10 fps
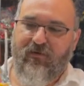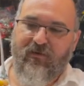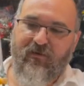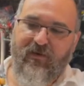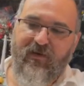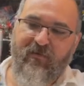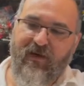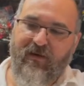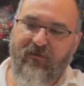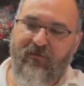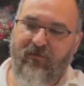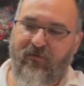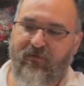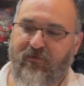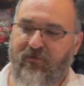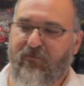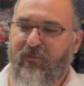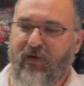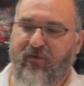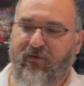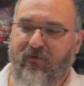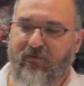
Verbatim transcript: our He-Man a little better.